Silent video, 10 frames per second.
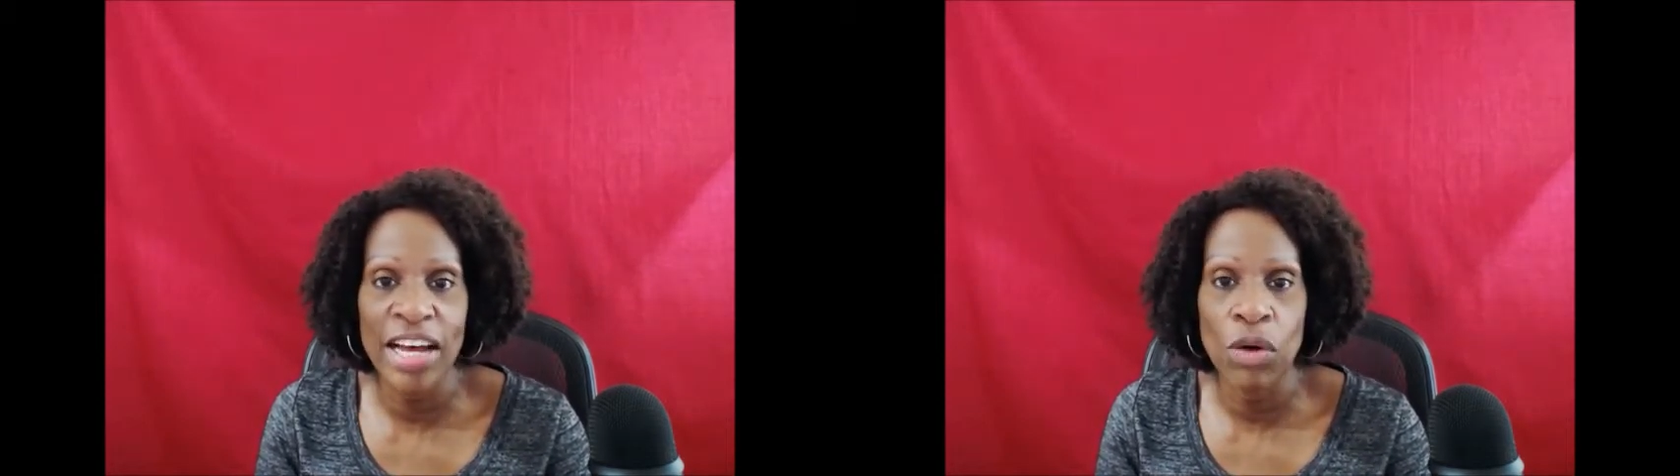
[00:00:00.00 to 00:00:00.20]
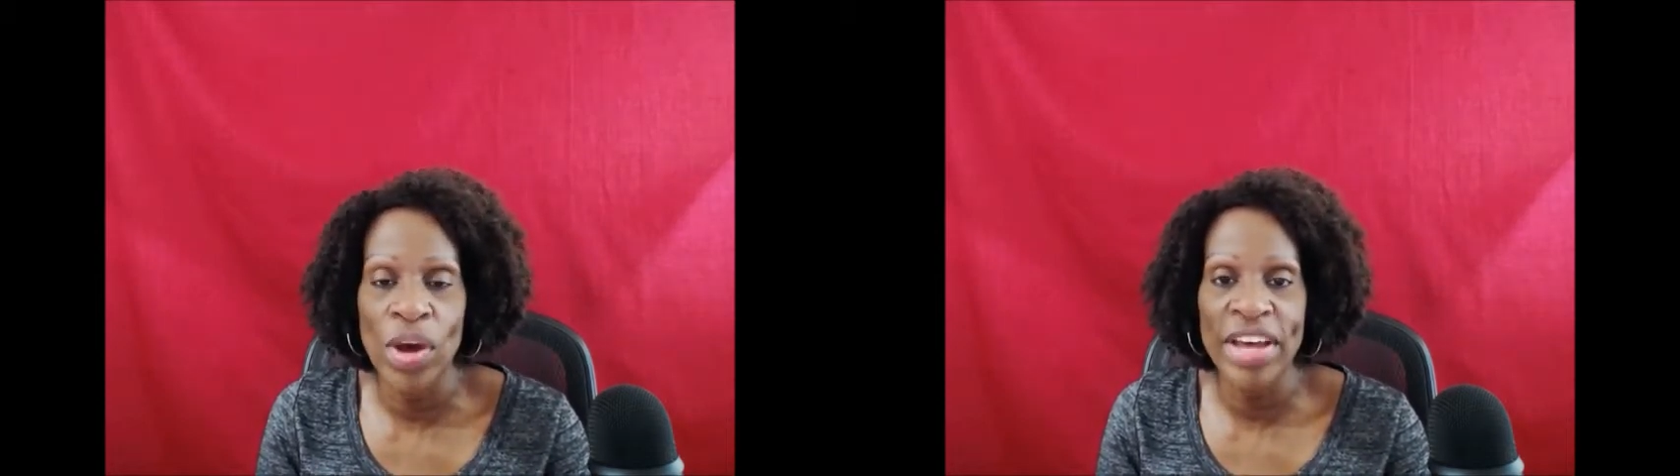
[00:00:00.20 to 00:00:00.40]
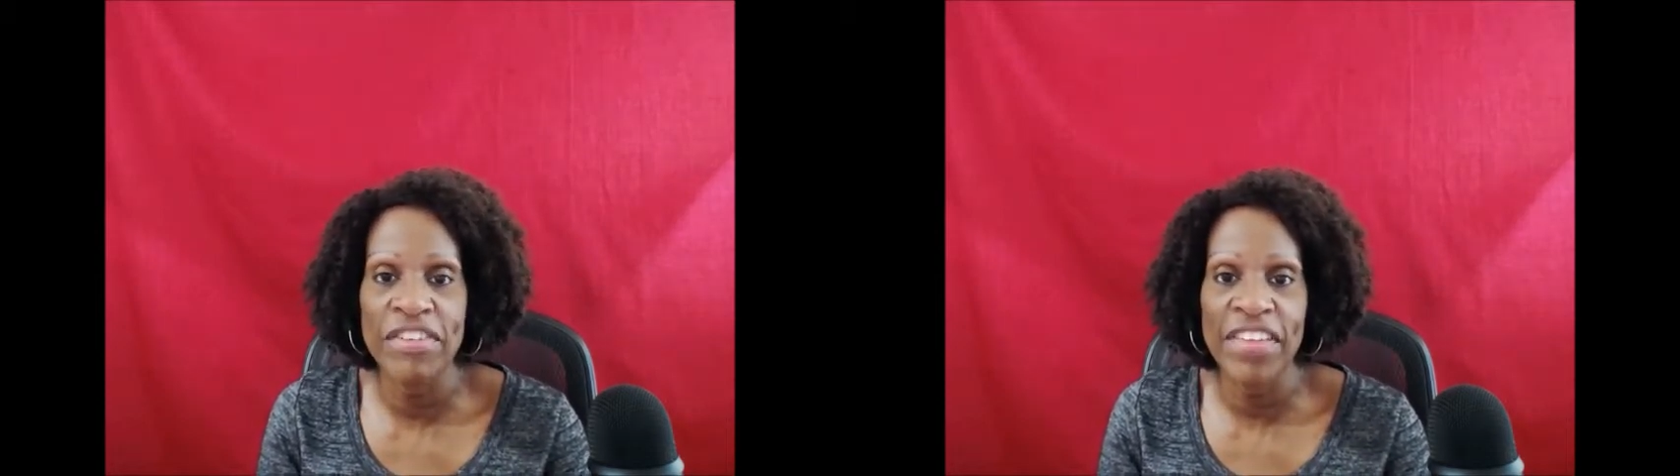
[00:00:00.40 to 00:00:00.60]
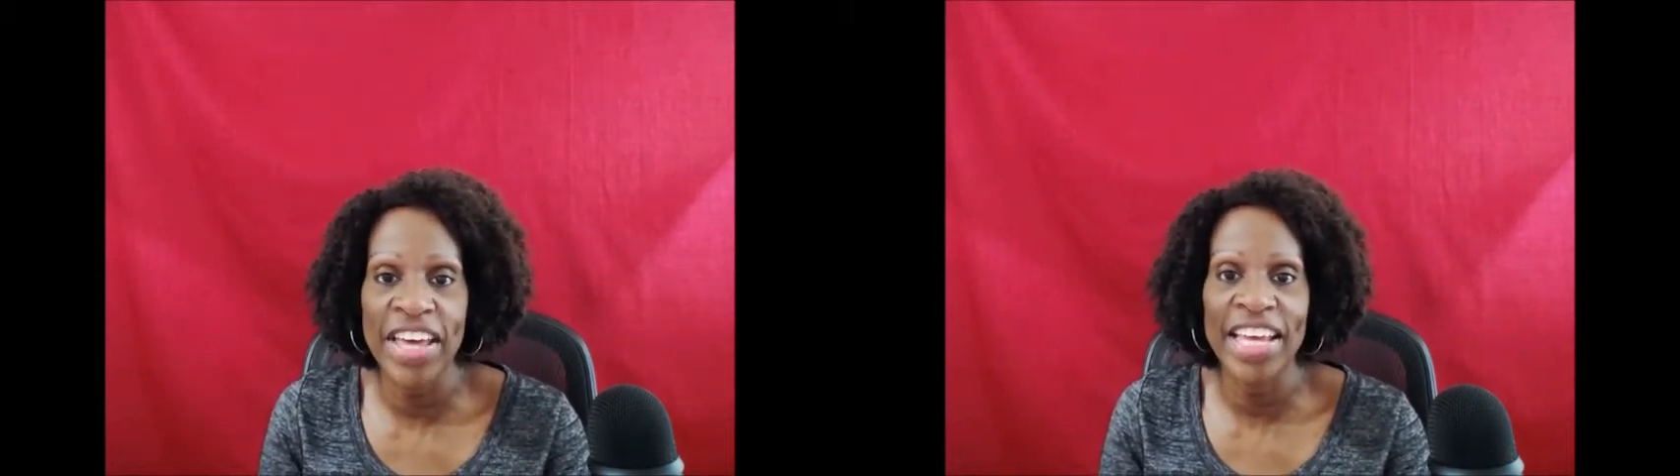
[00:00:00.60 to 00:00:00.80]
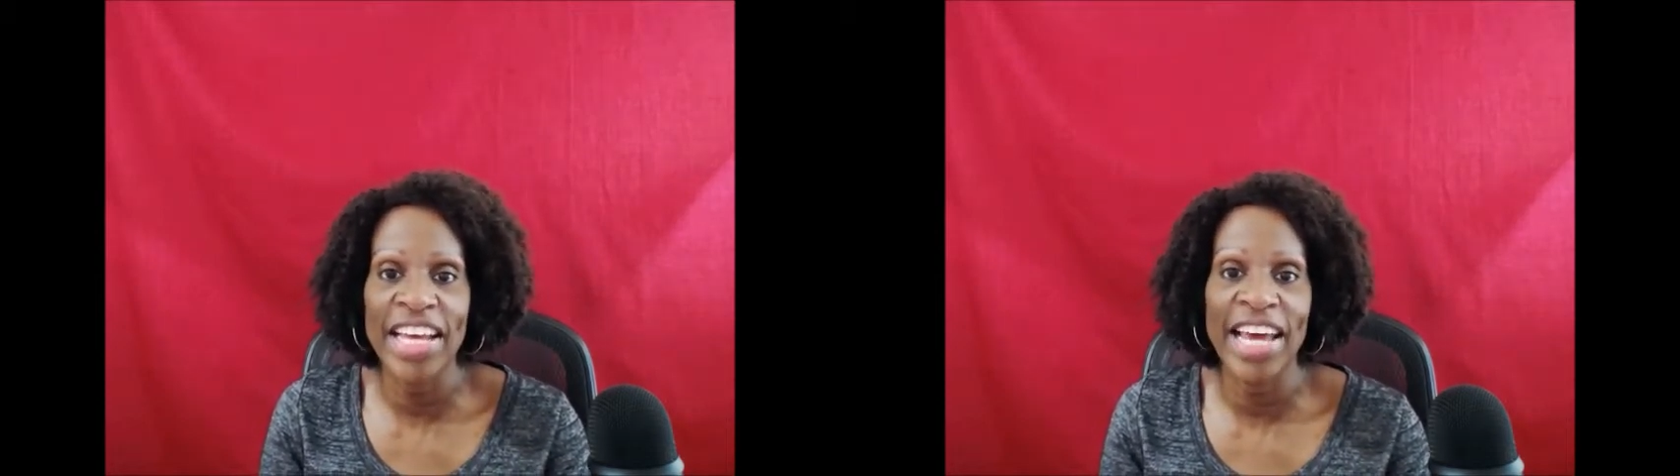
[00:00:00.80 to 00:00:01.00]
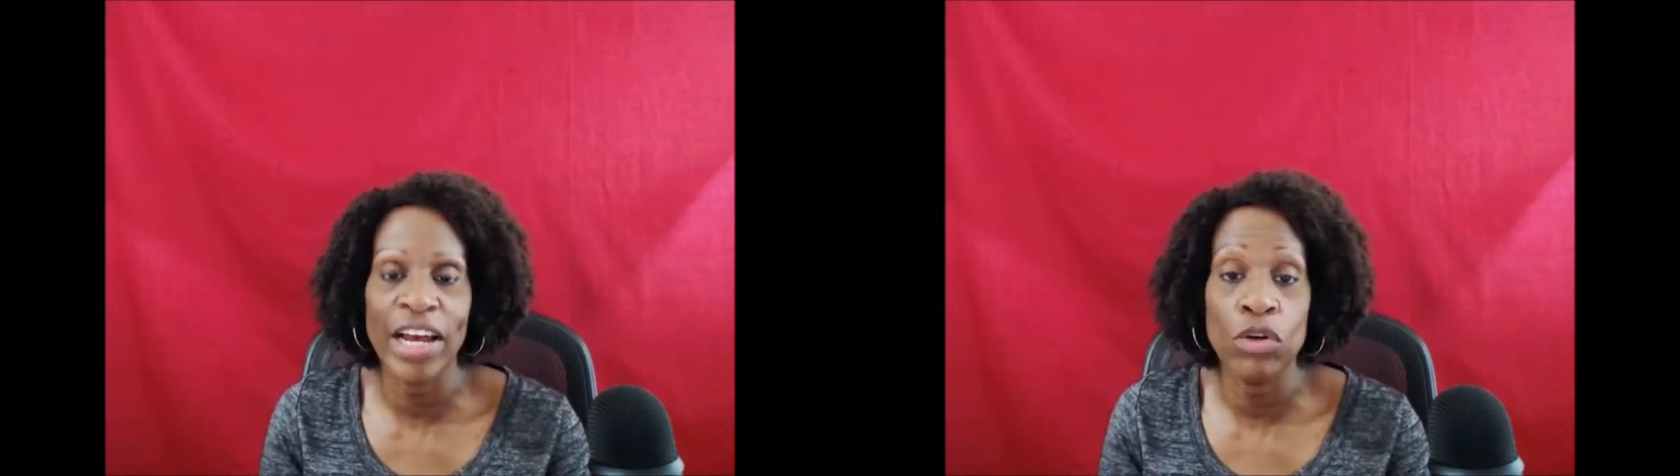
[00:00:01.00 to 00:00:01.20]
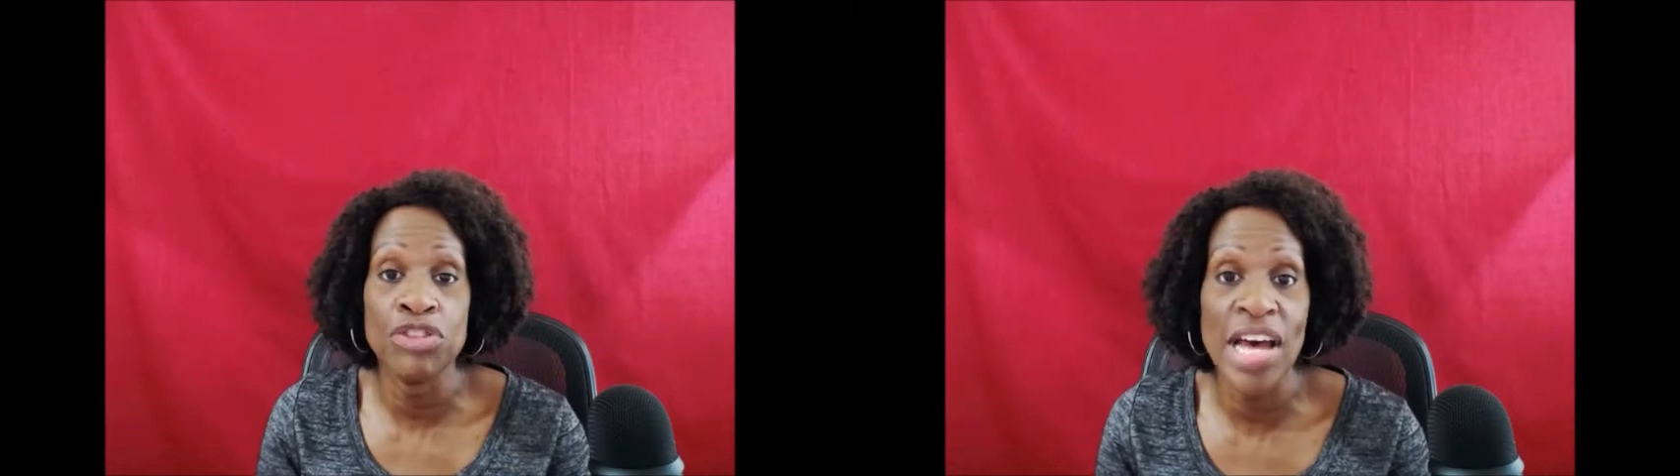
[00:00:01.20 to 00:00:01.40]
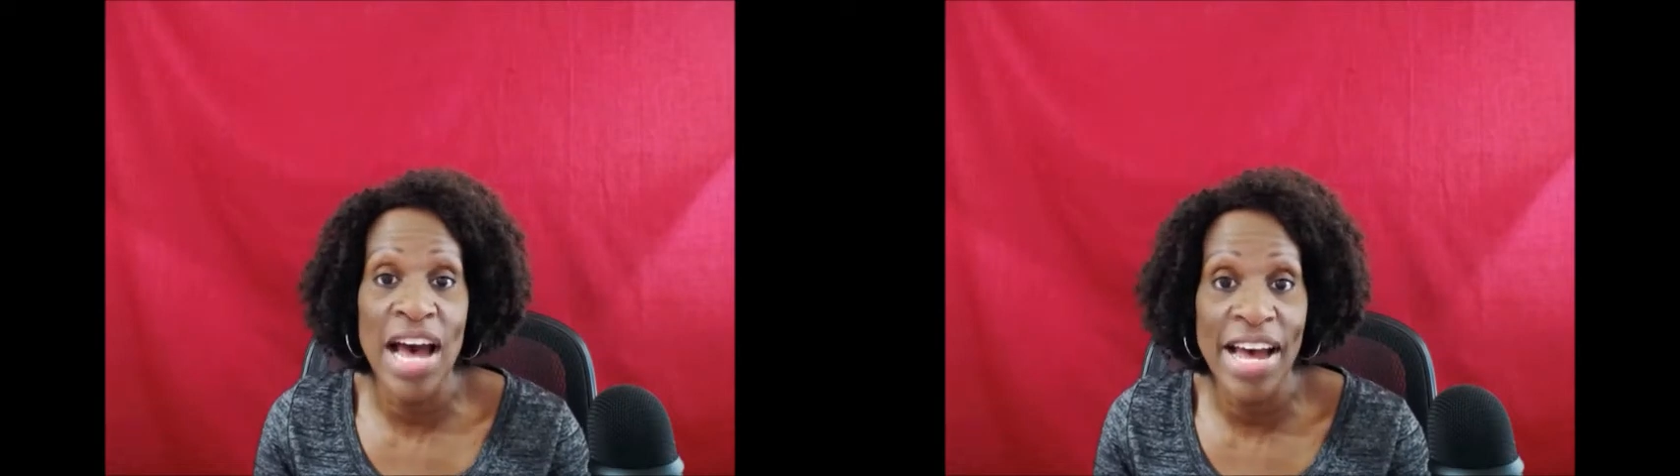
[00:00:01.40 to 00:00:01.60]
a way of thinking that
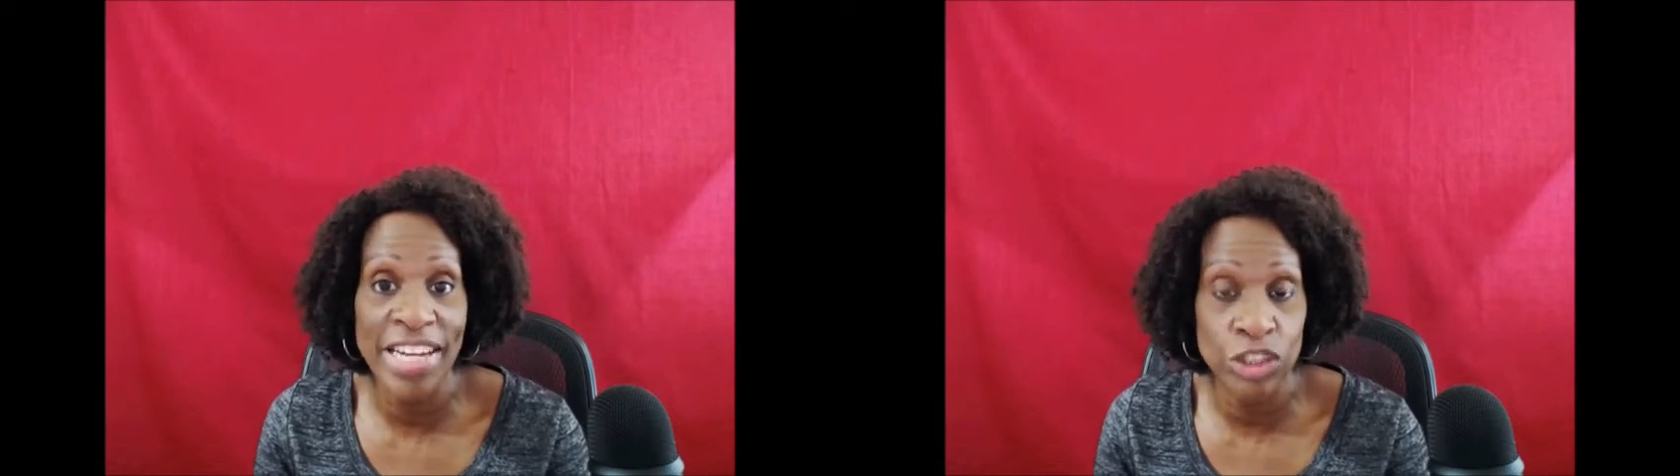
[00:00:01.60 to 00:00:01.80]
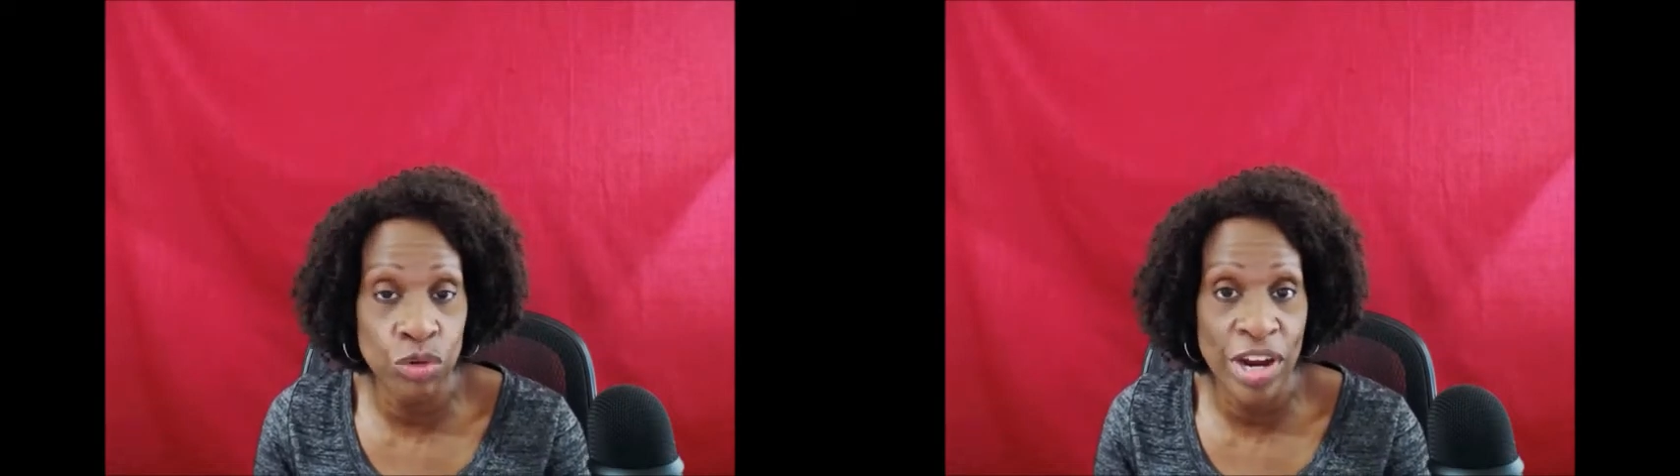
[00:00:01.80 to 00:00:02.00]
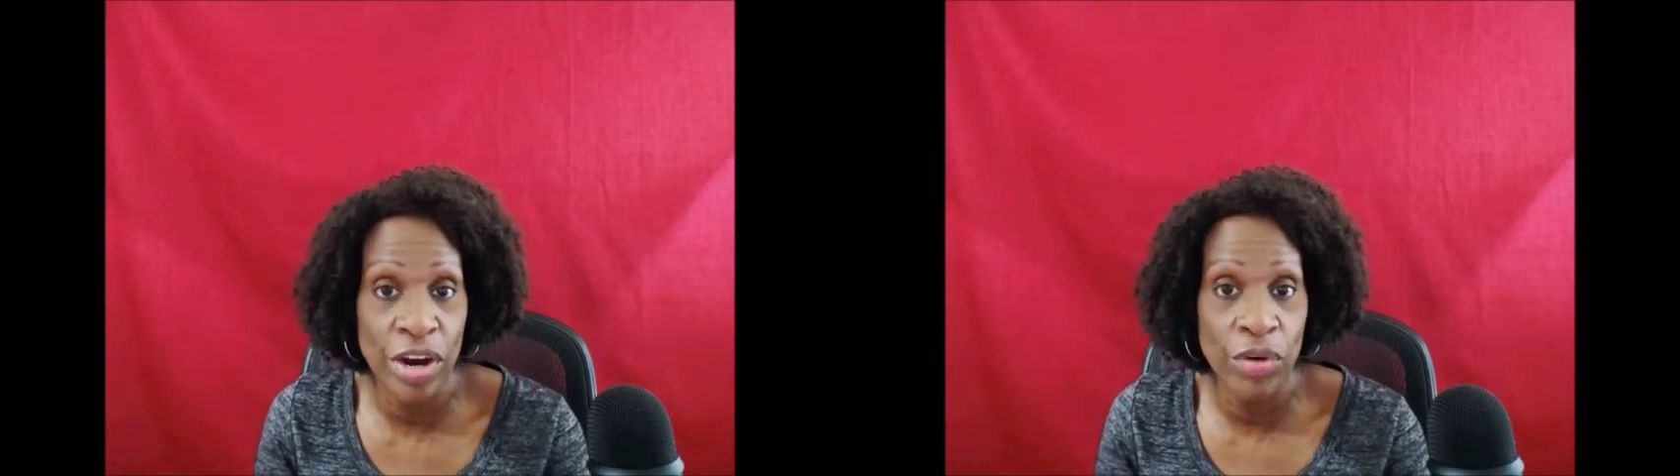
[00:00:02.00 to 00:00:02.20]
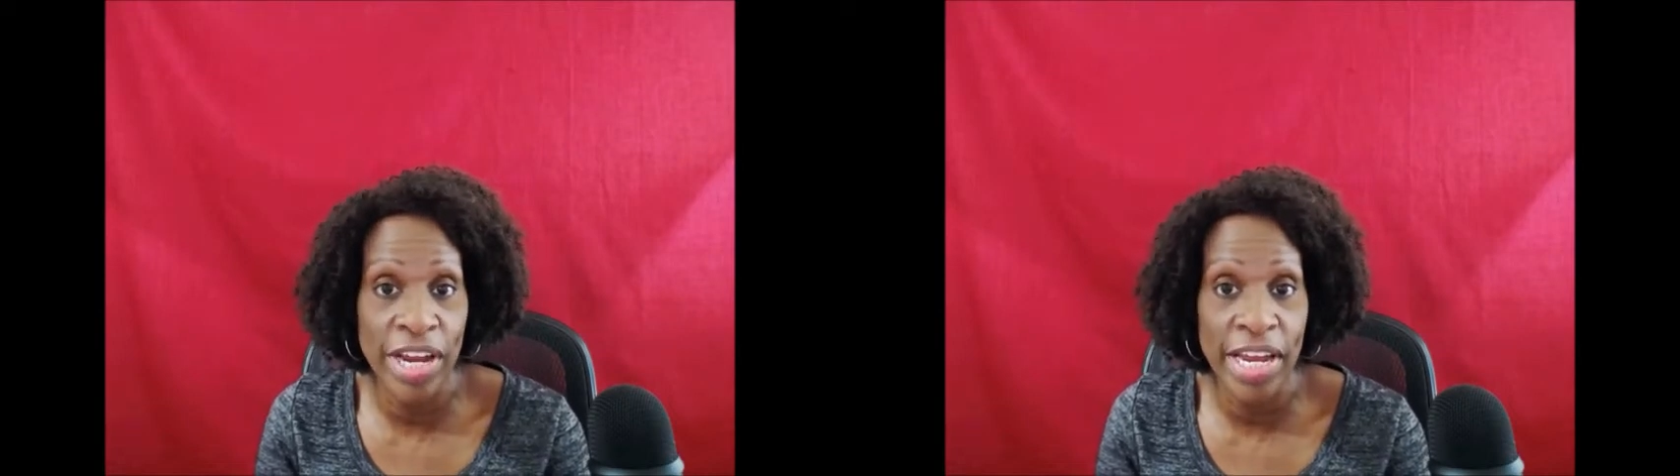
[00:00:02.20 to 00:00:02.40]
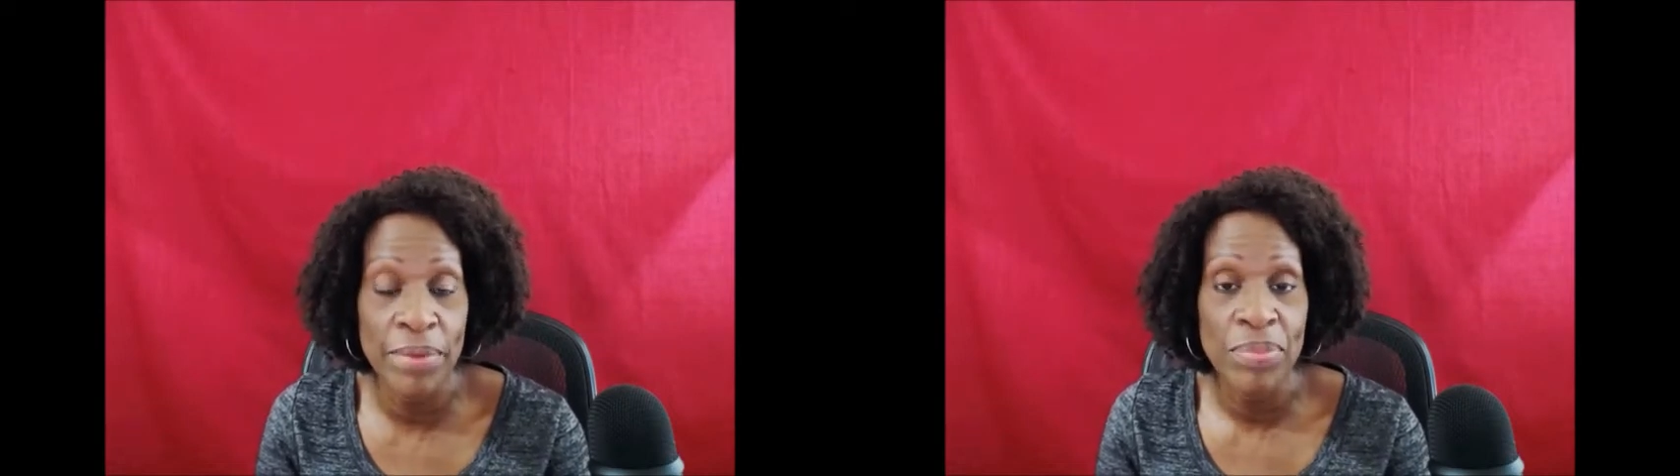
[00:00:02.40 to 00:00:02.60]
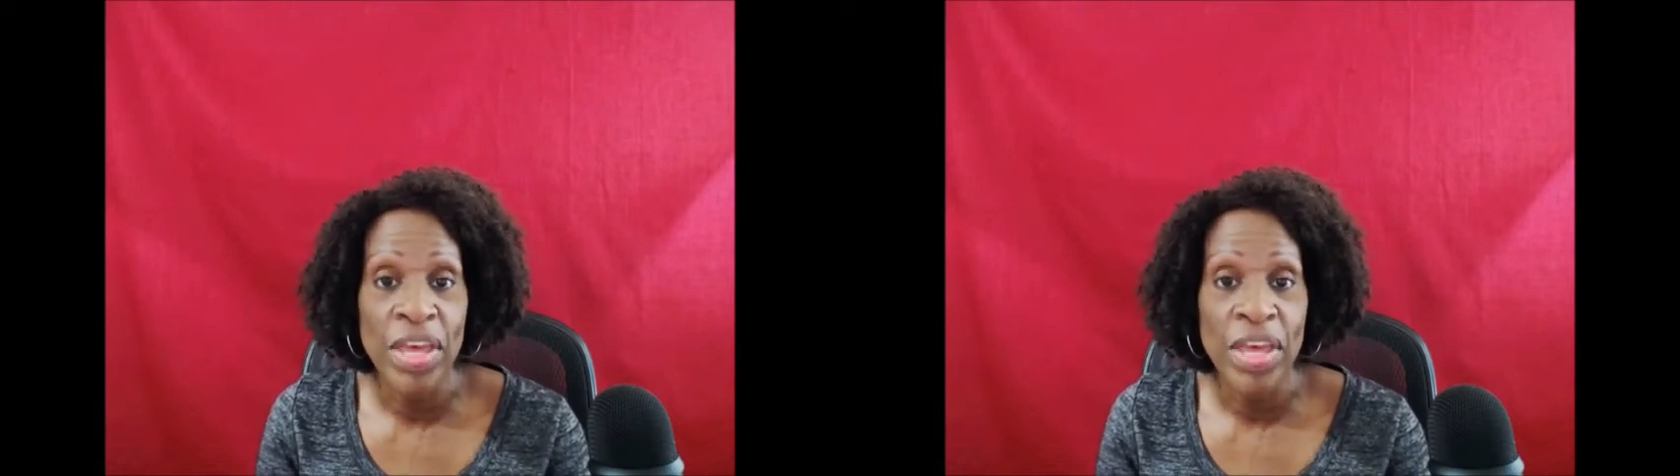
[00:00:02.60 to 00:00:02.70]
goes contrary